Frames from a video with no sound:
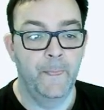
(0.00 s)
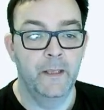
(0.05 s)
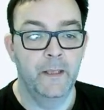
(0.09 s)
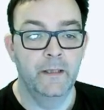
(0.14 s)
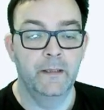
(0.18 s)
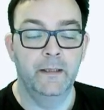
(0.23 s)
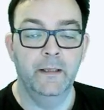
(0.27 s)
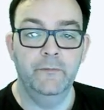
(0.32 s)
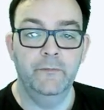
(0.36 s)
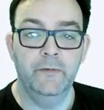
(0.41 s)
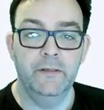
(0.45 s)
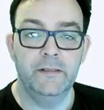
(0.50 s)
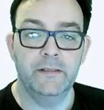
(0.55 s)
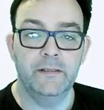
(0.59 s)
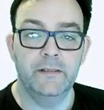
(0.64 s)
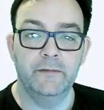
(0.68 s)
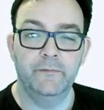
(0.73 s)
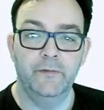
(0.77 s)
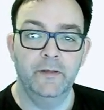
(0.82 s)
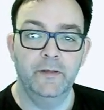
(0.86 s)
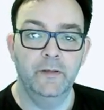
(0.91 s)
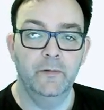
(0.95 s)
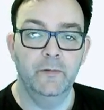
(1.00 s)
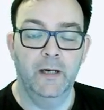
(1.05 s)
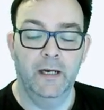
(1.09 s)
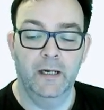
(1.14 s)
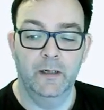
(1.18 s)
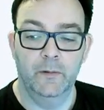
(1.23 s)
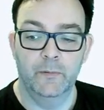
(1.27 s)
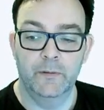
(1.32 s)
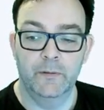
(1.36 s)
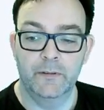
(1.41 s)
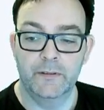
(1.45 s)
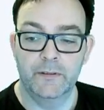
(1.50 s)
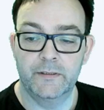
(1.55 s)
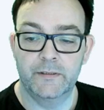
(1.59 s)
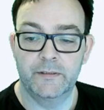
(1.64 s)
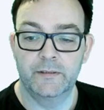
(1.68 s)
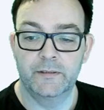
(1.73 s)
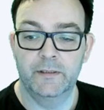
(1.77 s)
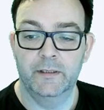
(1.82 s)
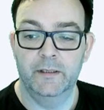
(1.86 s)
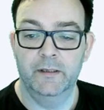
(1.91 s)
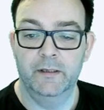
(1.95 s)
Give it a few
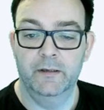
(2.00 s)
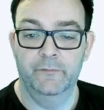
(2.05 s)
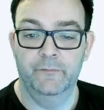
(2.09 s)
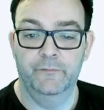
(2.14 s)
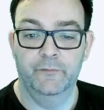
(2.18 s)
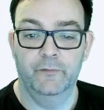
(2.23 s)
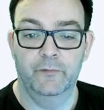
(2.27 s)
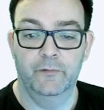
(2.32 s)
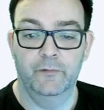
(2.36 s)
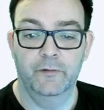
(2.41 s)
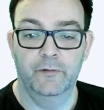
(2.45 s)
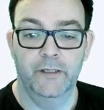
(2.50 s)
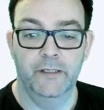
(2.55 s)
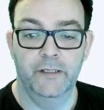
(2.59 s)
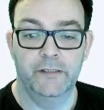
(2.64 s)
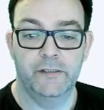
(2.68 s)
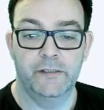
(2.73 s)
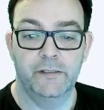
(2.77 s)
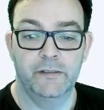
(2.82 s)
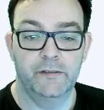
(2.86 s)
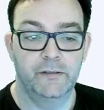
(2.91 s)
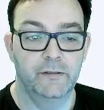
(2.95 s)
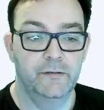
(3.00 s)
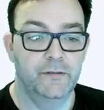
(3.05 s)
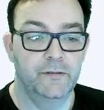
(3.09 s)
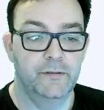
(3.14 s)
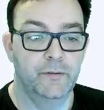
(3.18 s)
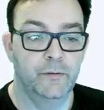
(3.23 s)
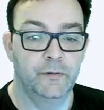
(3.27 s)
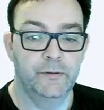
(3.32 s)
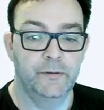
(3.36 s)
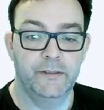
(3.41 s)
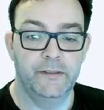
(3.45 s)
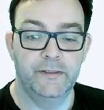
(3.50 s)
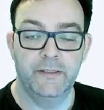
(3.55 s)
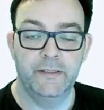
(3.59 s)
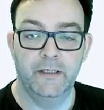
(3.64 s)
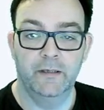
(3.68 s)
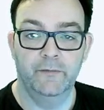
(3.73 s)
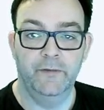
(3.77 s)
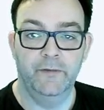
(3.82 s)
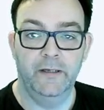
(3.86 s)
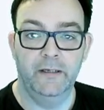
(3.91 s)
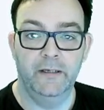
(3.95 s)
hours for it to sort
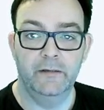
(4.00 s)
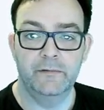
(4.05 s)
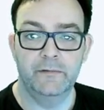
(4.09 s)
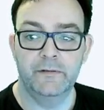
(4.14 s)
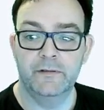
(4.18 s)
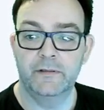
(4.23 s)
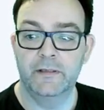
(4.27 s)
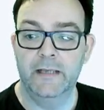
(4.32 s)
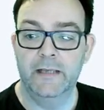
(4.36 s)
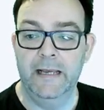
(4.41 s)
itself out,